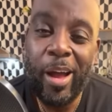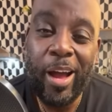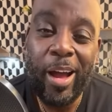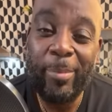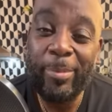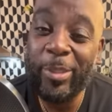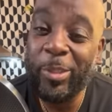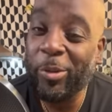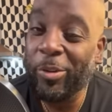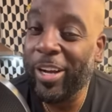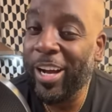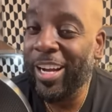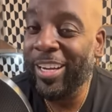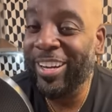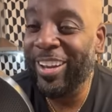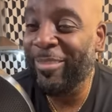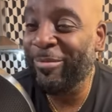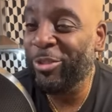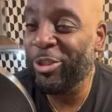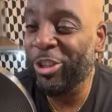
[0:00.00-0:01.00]
I'm so
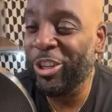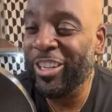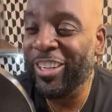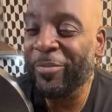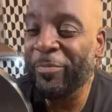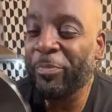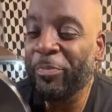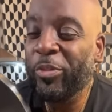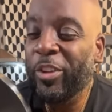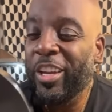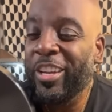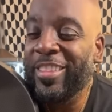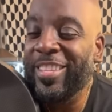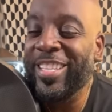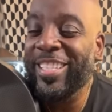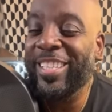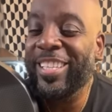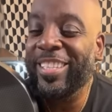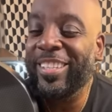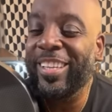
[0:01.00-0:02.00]
goddamn drunk.
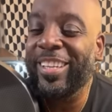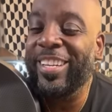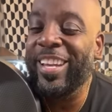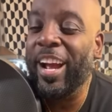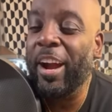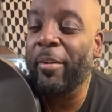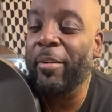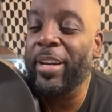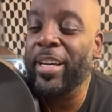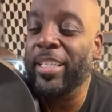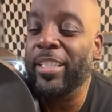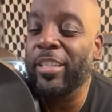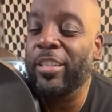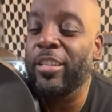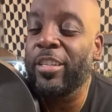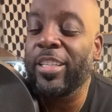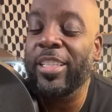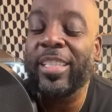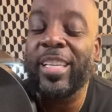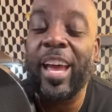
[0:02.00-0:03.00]
This is the Darius
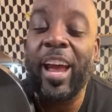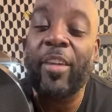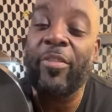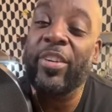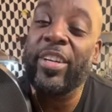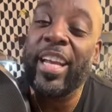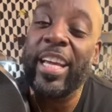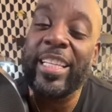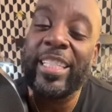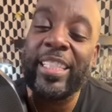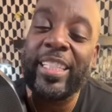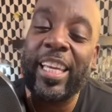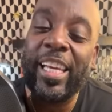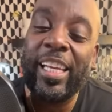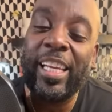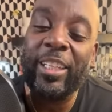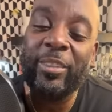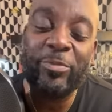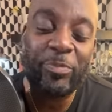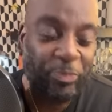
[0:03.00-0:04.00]
Cooks Everyday
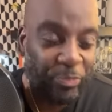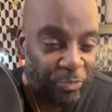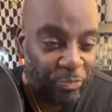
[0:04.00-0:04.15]
Skillet.